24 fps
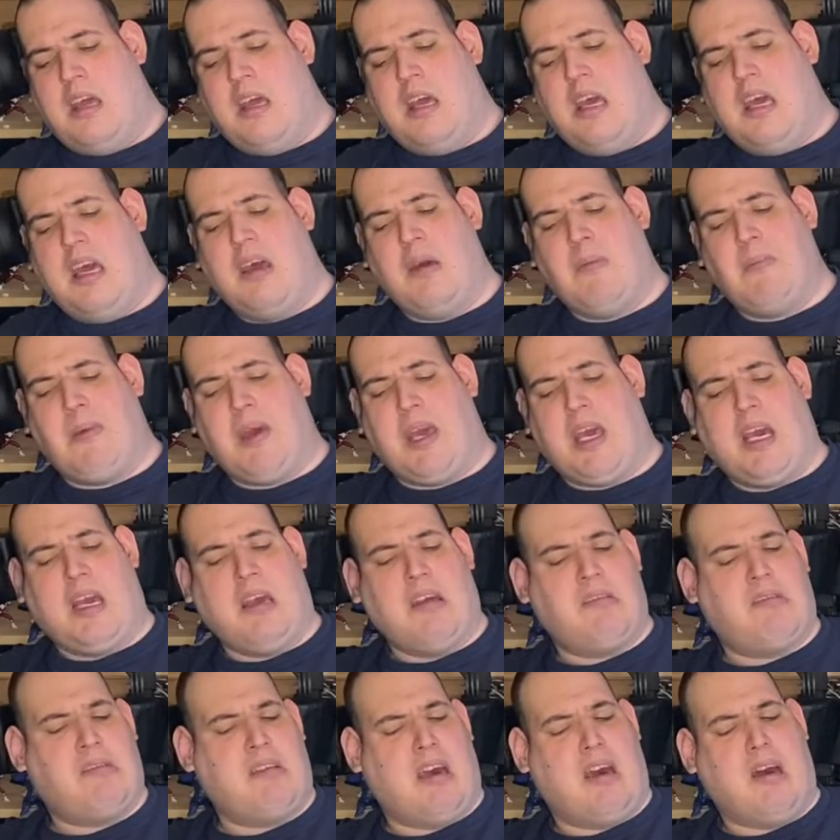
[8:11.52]
it being a
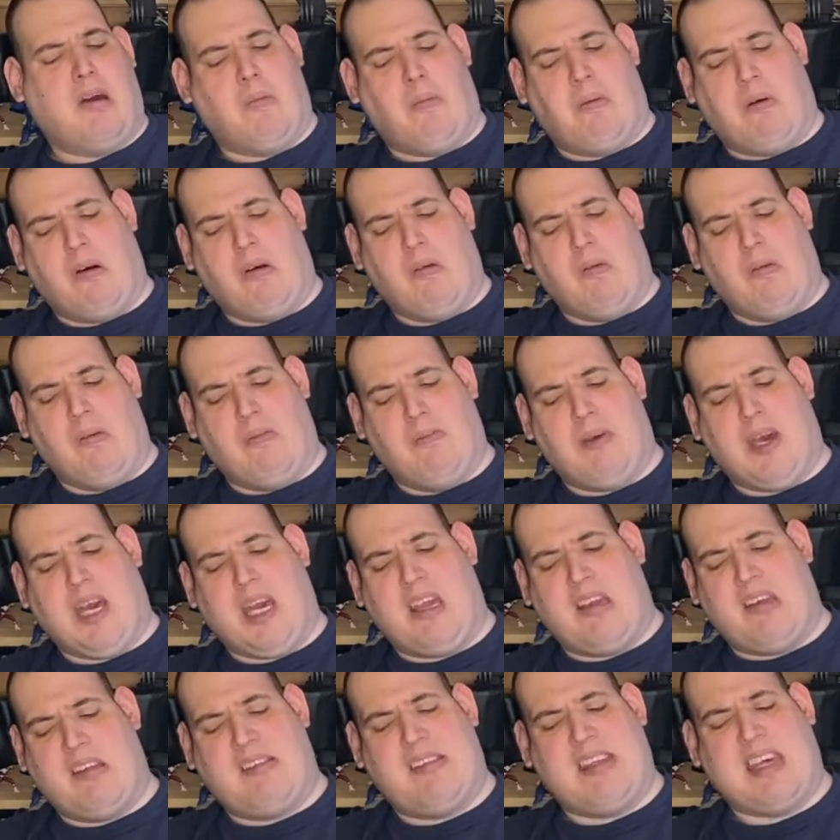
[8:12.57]
scalpel would
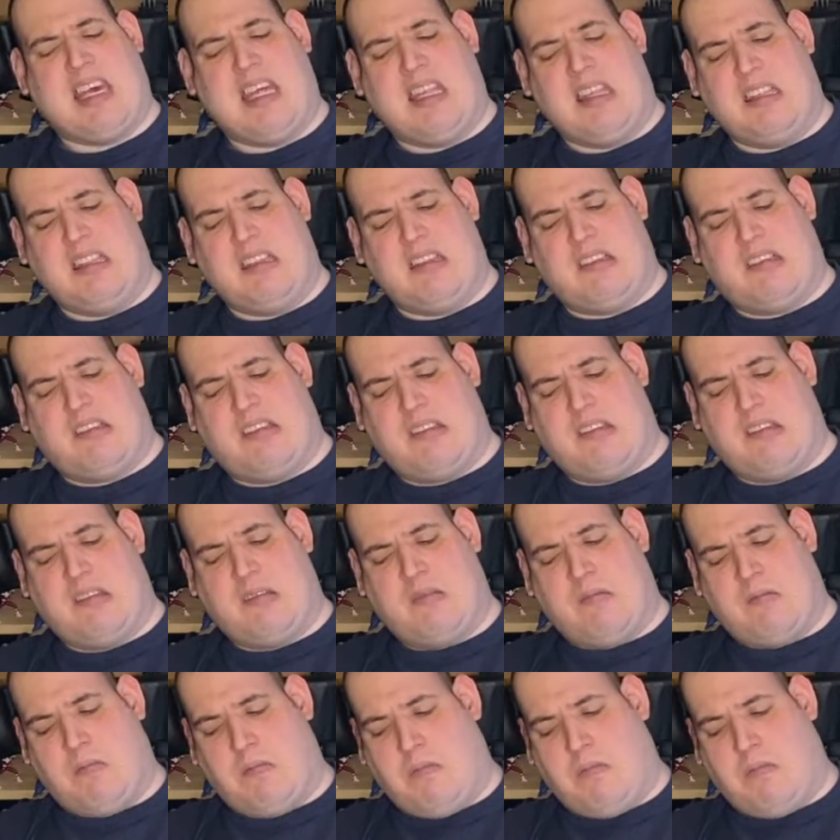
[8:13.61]
make sense.